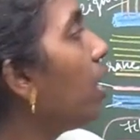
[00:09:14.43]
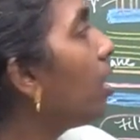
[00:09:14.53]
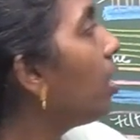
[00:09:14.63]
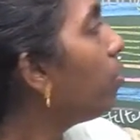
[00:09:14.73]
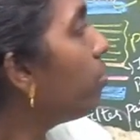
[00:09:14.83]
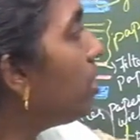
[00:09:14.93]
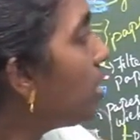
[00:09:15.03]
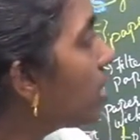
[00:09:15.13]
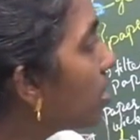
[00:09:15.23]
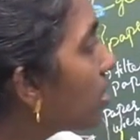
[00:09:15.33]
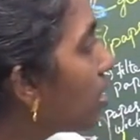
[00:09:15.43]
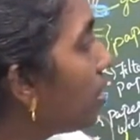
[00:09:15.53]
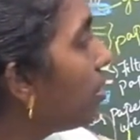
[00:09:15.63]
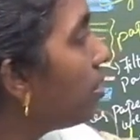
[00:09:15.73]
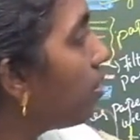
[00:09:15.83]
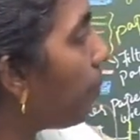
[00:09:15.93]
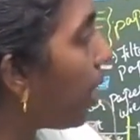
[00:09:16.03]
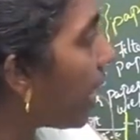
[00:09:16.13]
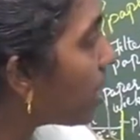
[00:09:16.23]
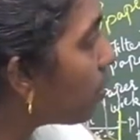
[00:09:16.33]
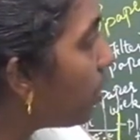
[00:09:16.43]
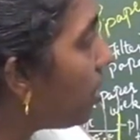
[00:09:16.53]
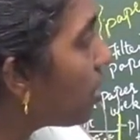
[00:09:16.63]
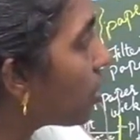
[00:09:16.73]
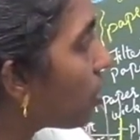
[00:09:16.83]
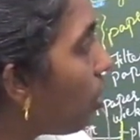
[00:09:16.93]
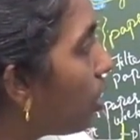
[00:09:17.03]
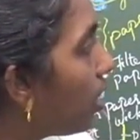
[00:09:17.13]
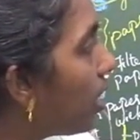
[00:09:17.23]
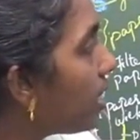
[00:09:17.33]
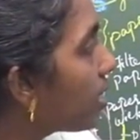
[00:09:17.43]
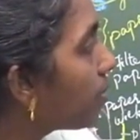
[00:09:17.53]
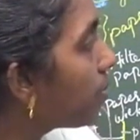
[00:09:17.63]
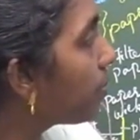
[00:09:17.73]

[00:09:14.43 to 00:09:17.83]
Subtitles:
Now, this plasmid is called as